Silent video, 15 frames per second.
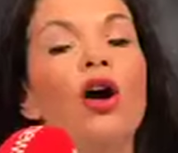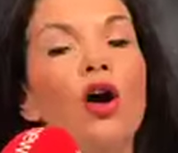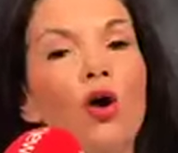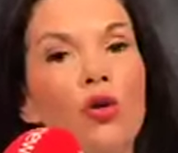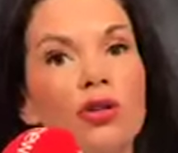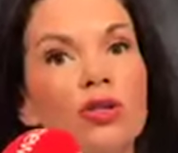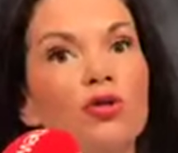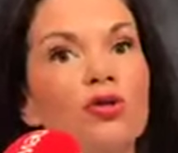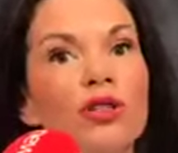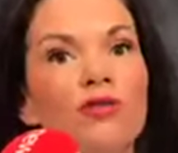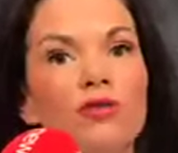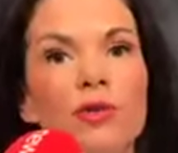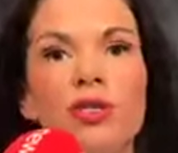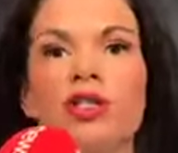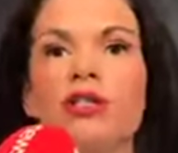Also, good
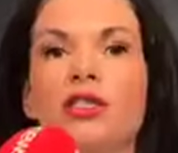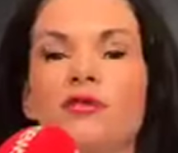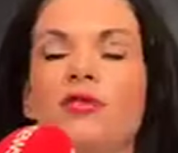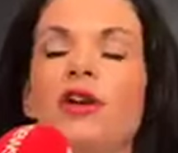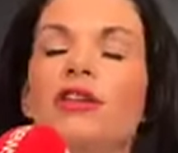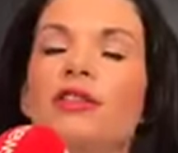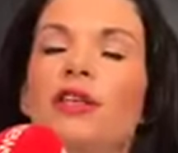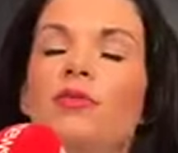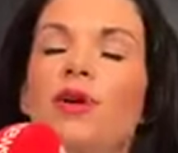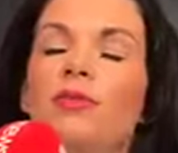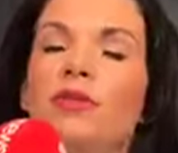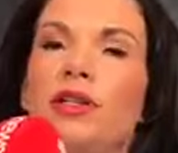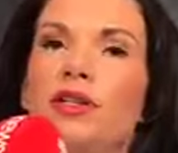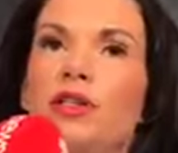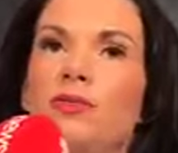information on psoriasis on that
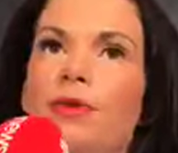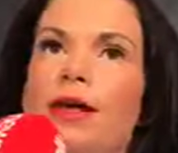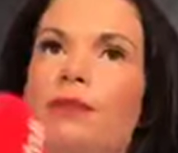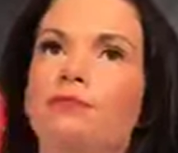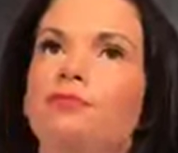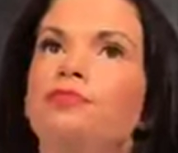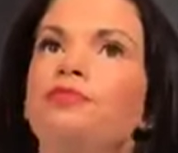website as well.